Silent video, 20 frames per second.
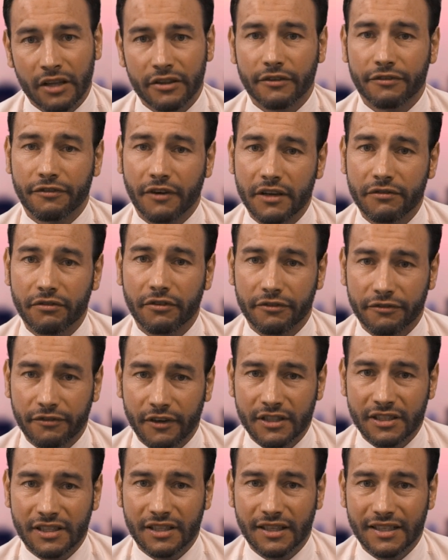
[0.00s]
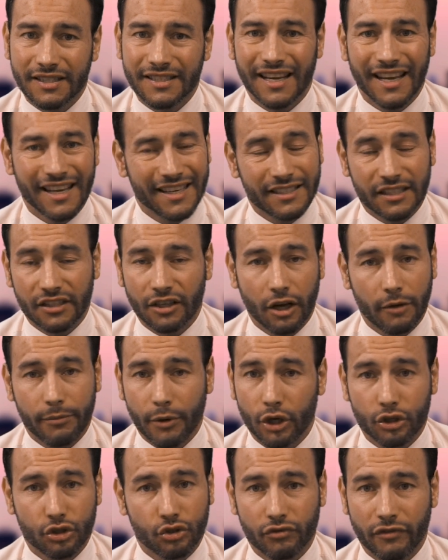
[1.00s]
The Favourite Funds list isn't a
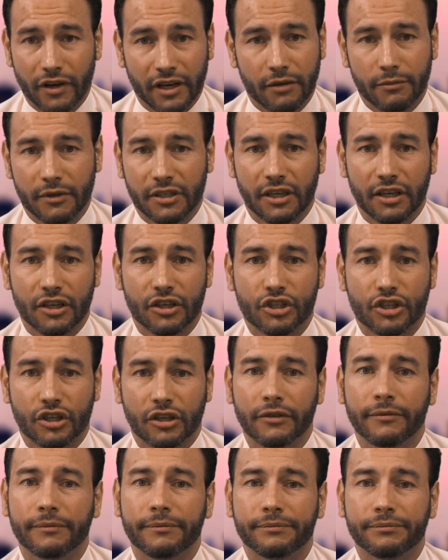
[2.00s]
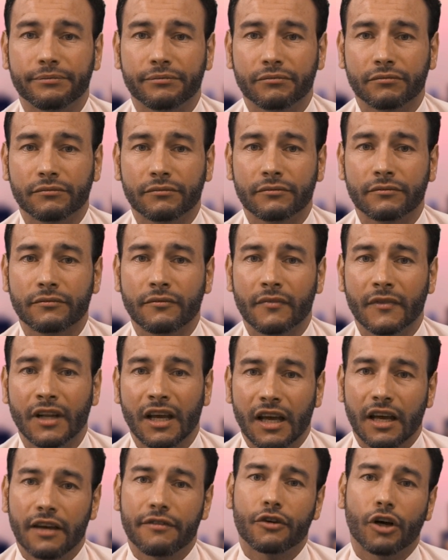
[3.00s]
personal recommendation.
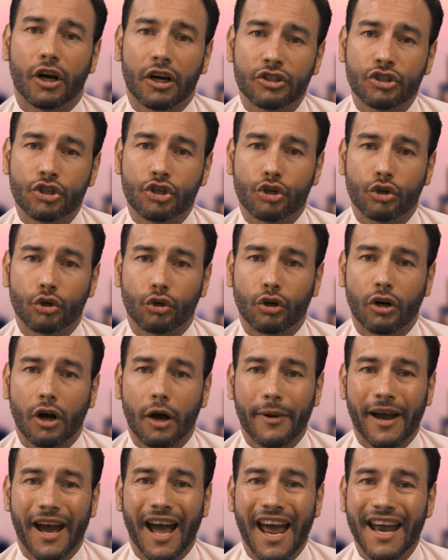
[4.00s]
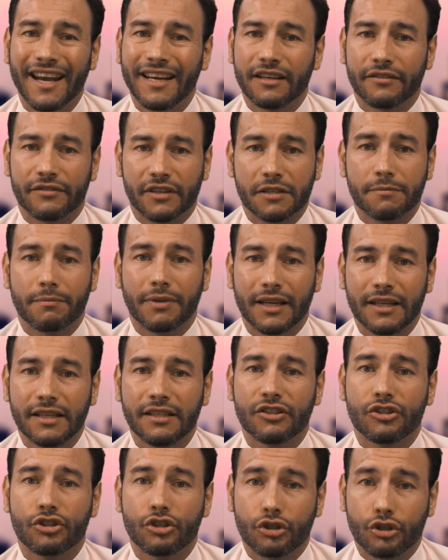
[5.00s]
If you're unsure about any of this,
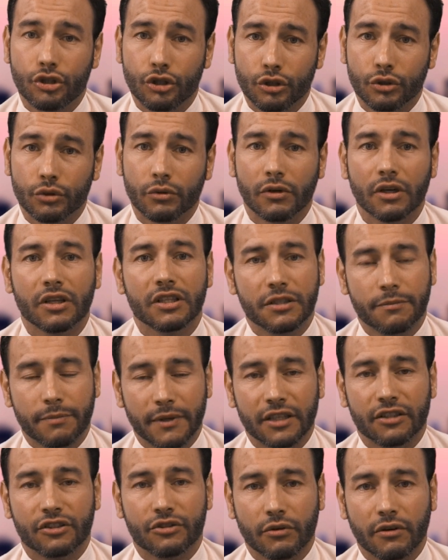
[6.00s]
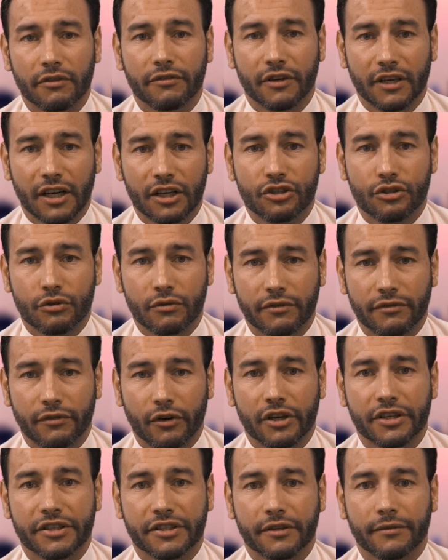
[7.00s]
please do speak to a financial
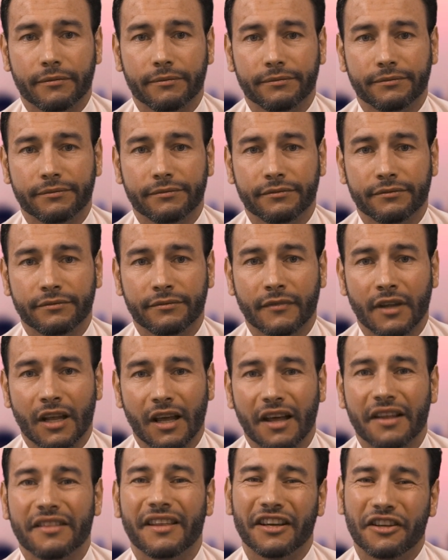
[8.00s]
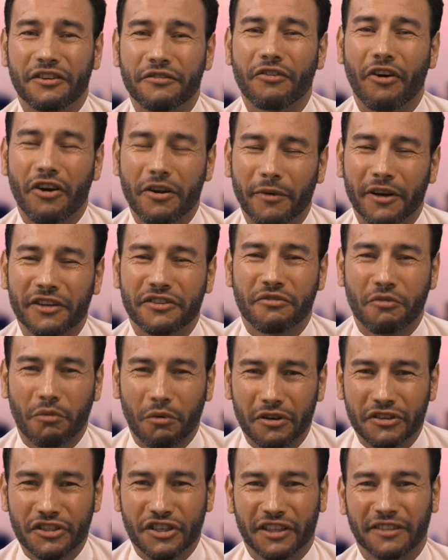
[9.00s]
advisor. Thank you very much for
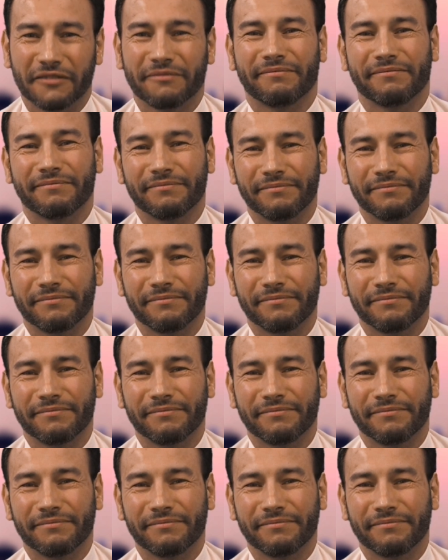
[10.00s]
watching.